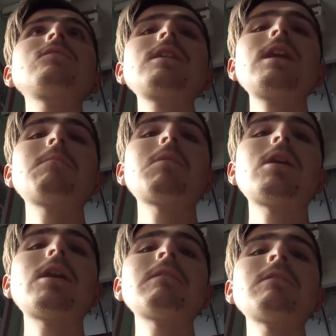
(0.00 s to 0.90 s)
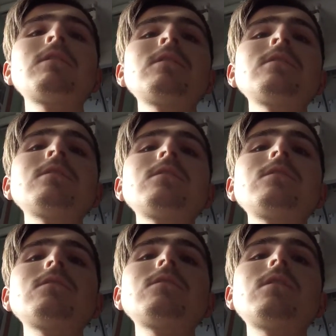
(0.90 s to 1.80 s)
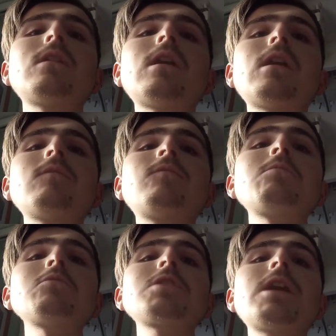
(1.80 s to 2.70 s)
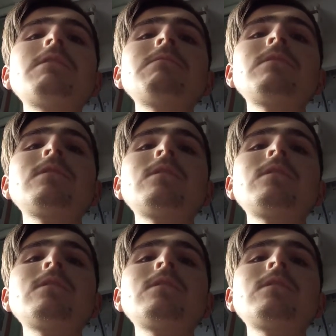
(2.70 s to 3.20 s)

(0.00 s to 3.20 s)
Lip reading: to get my football chair